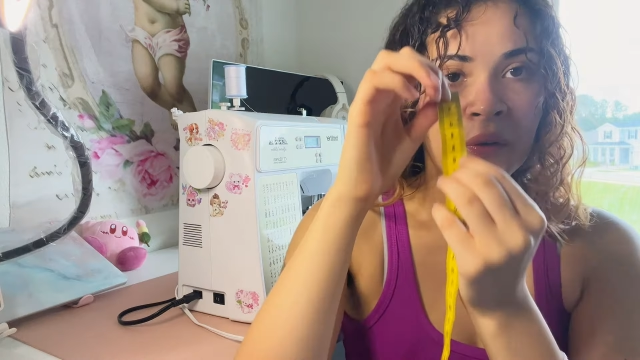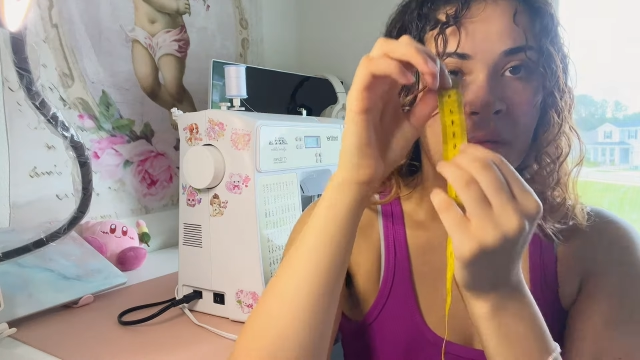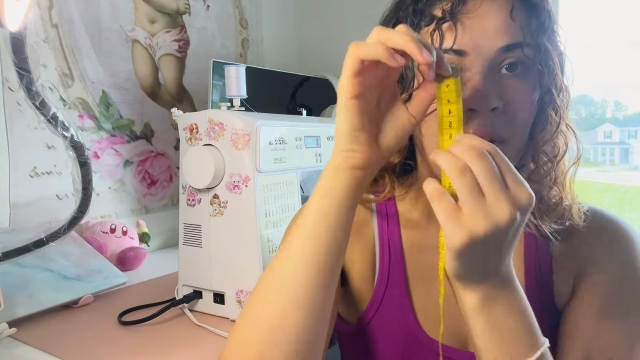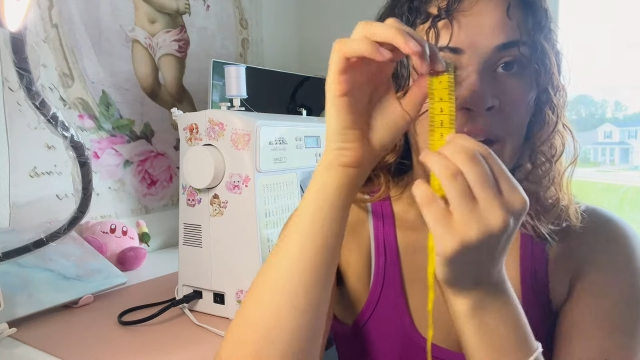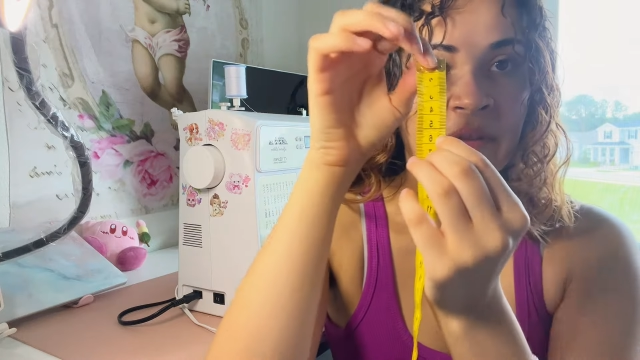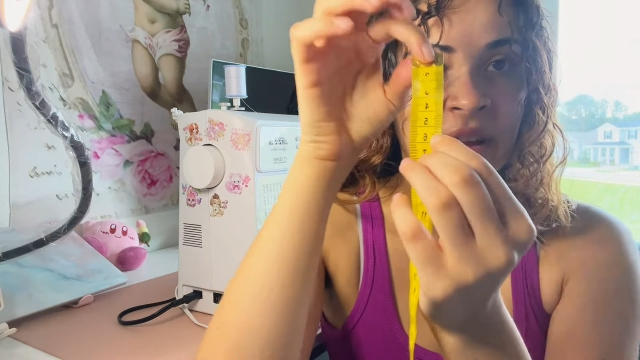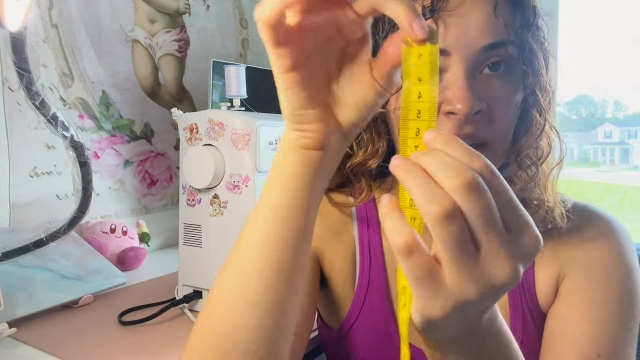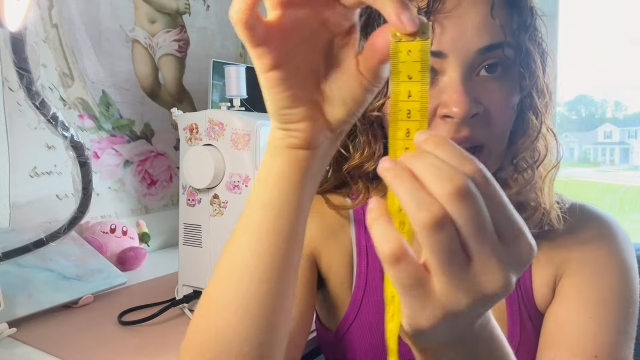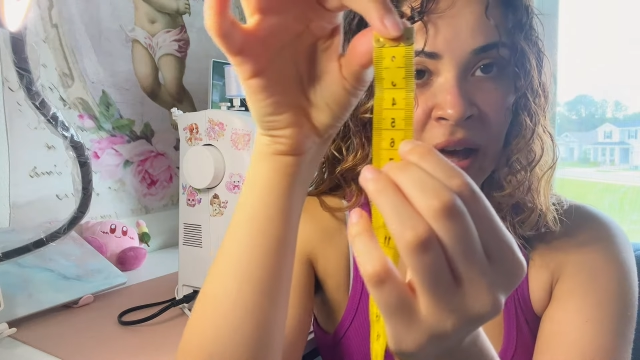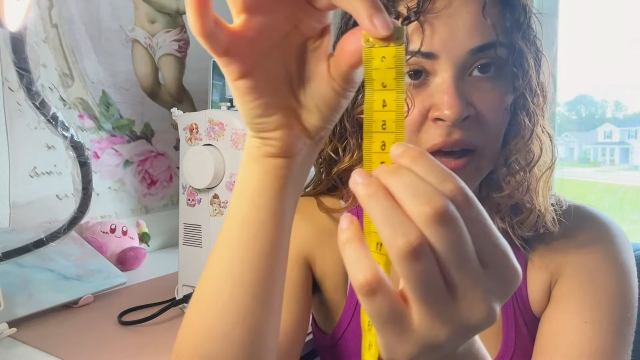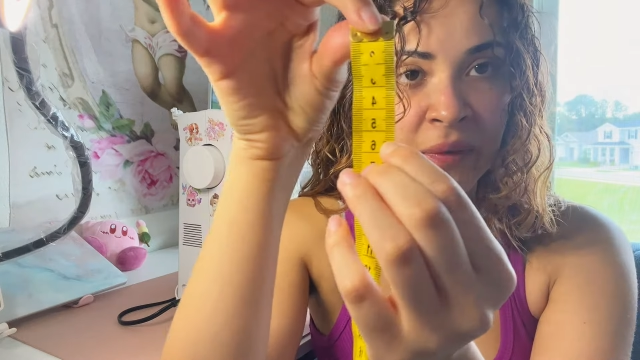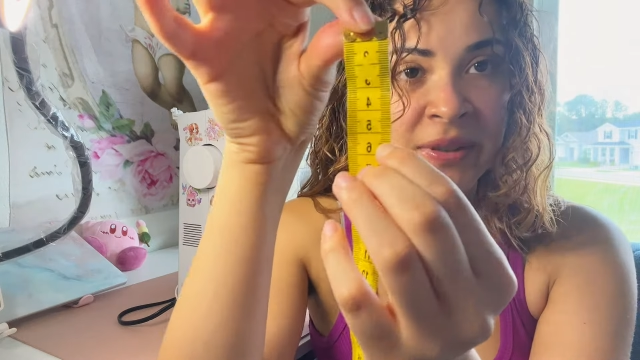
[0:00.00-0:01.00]

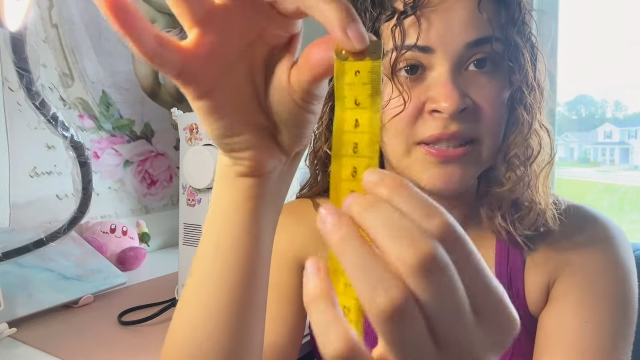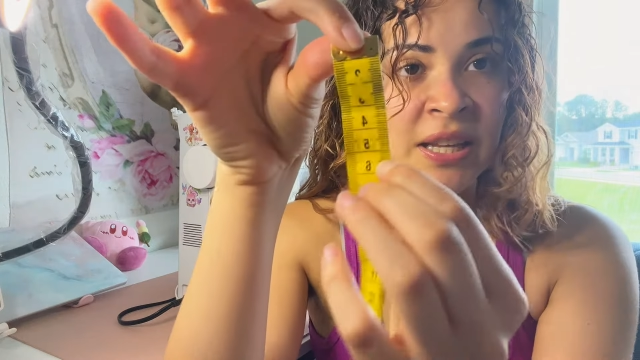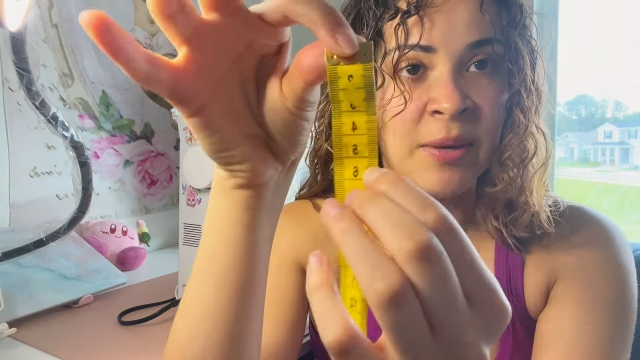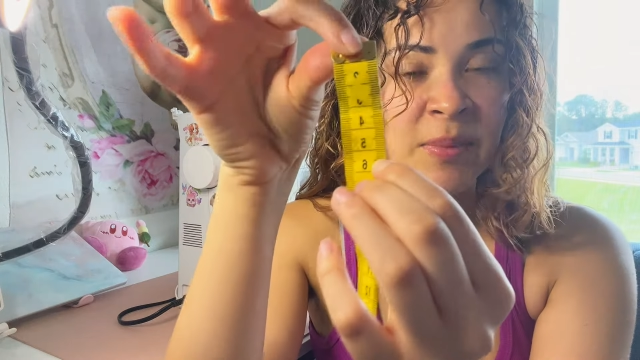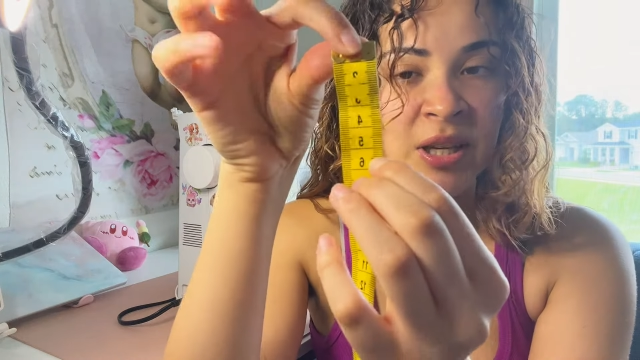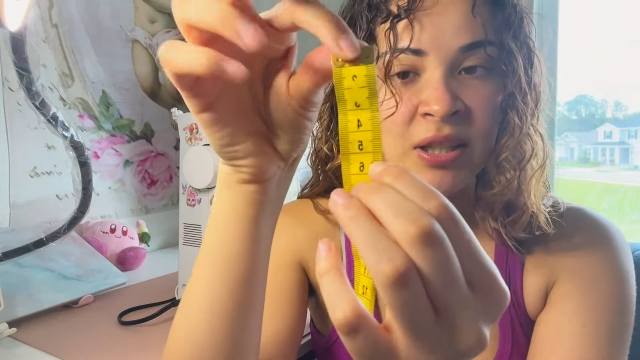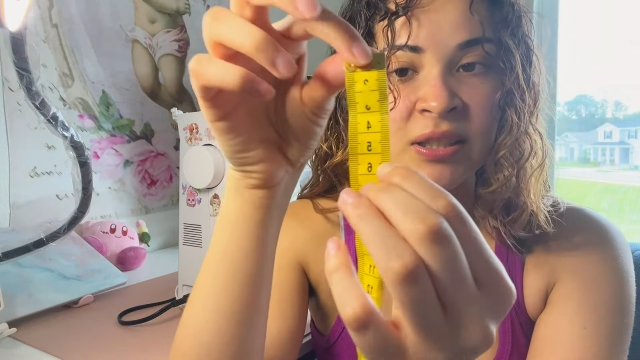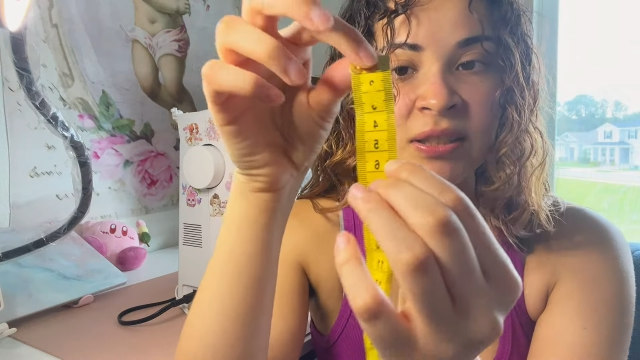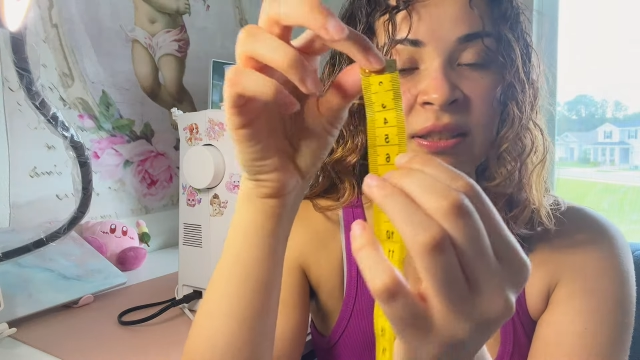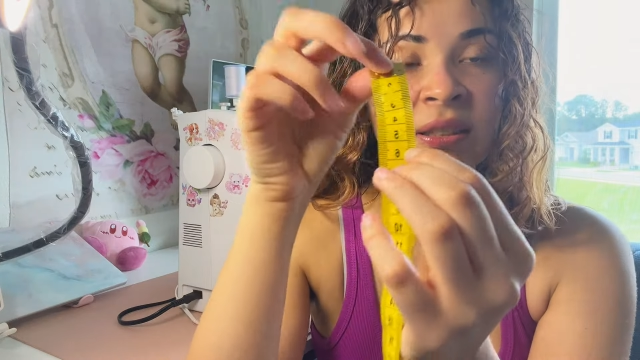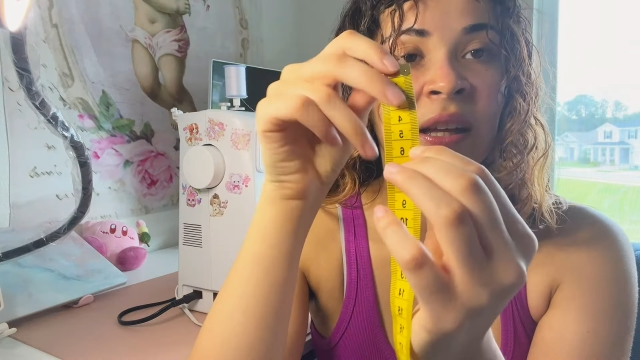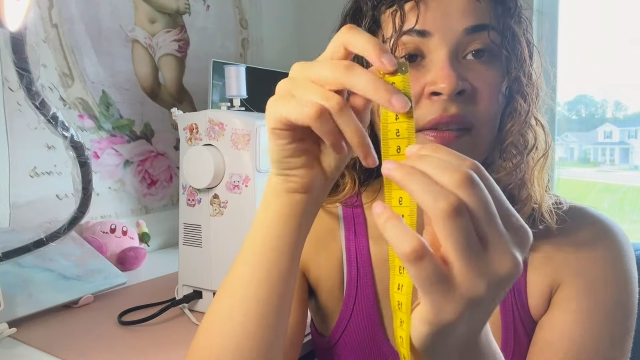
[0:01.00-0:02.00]
5.5 centimeters.
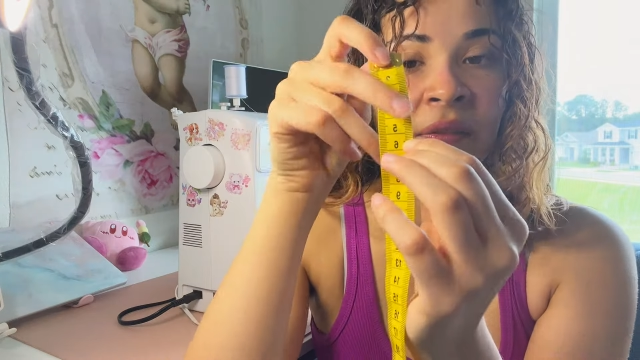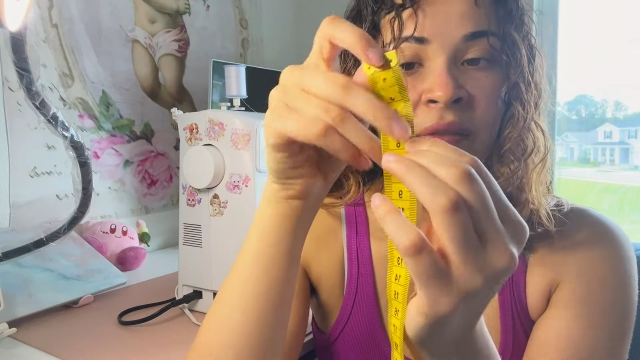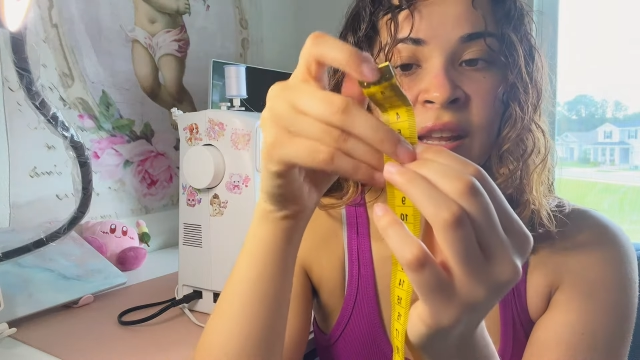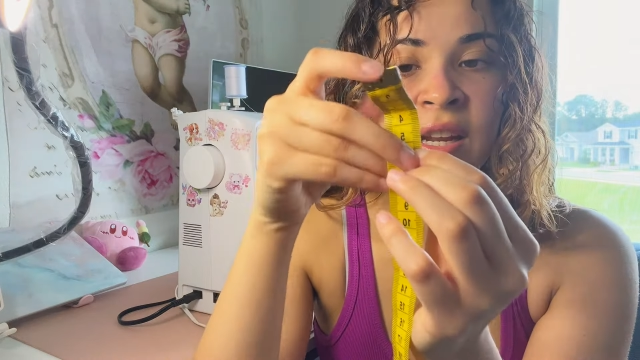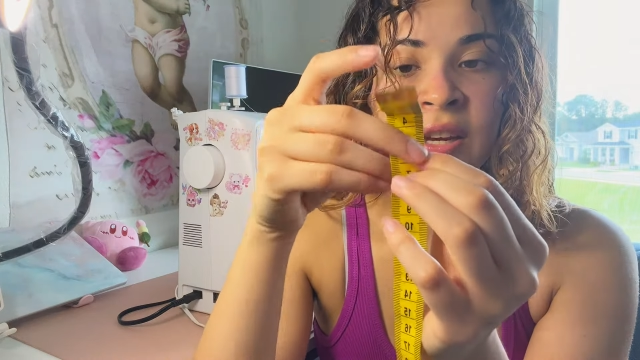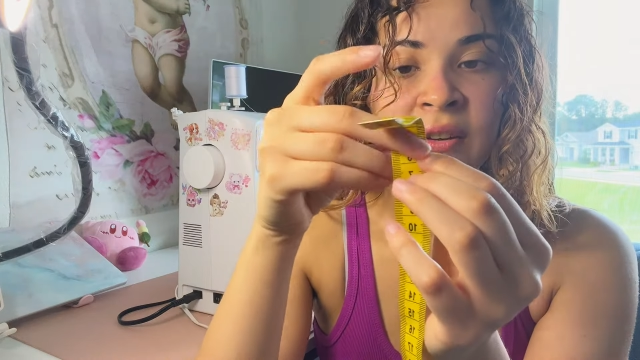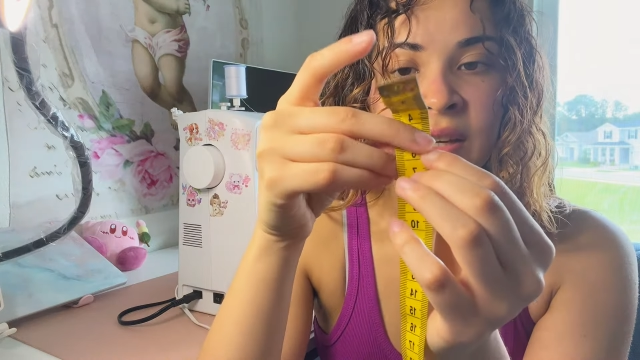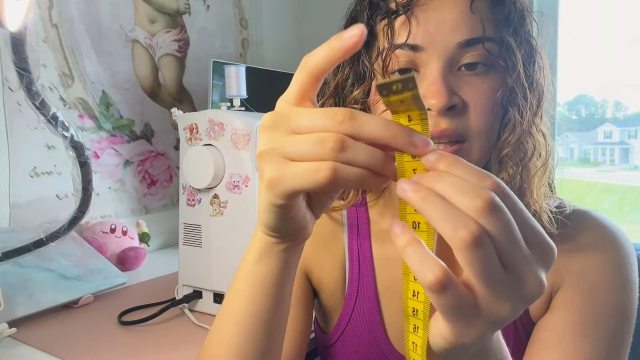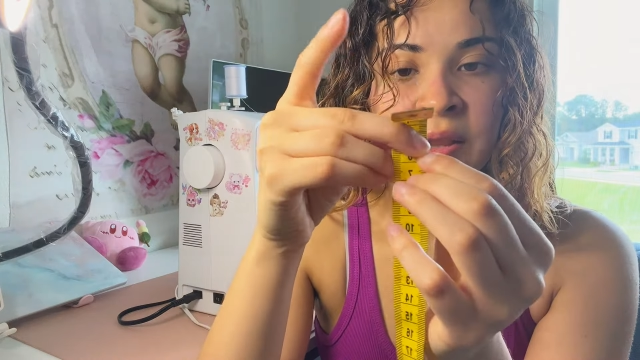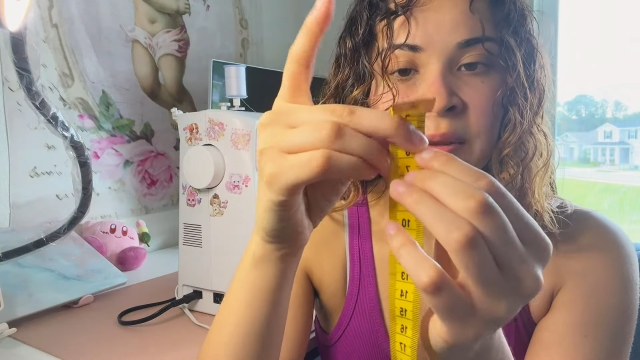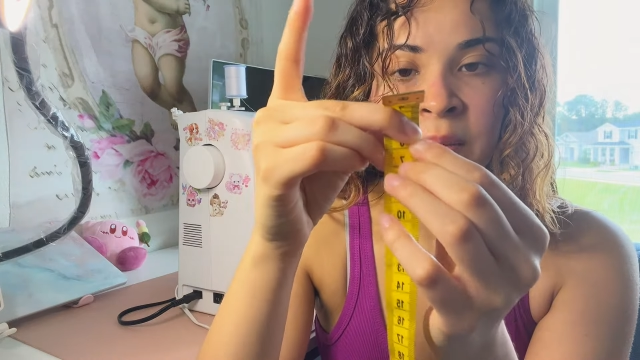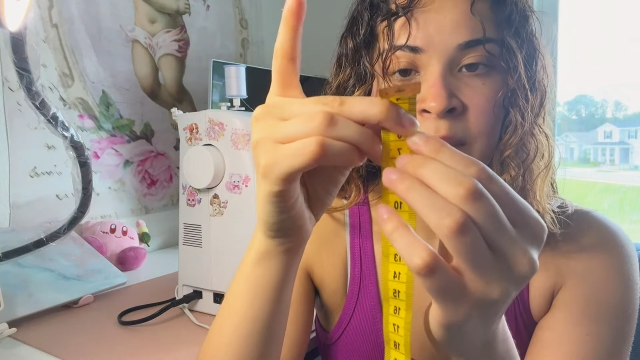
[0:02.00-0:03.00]
Then I'm gonna
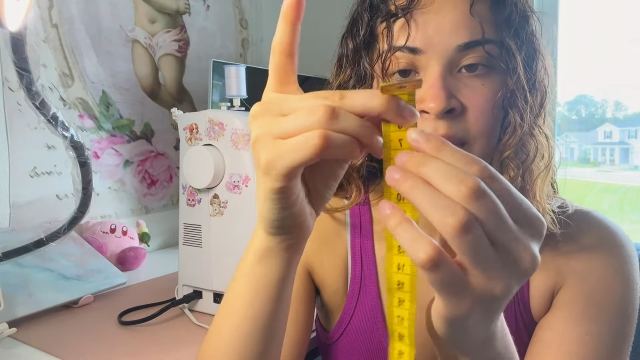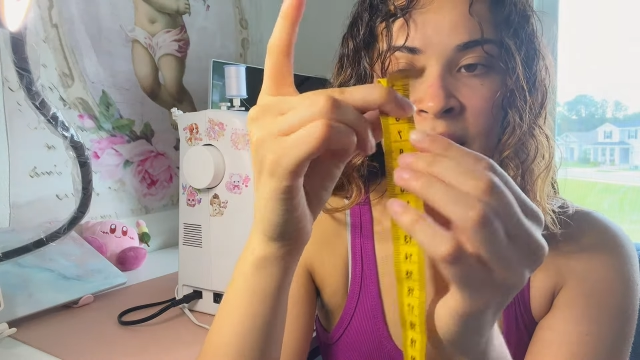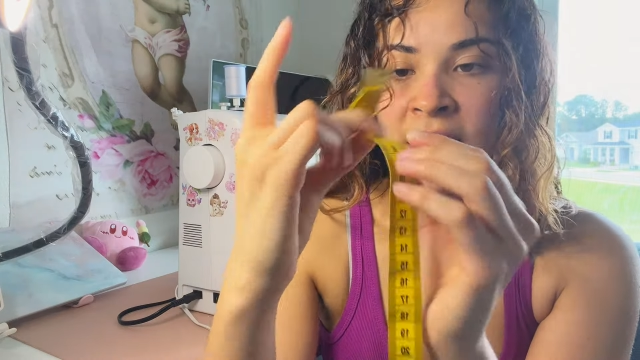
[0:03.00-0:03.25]
do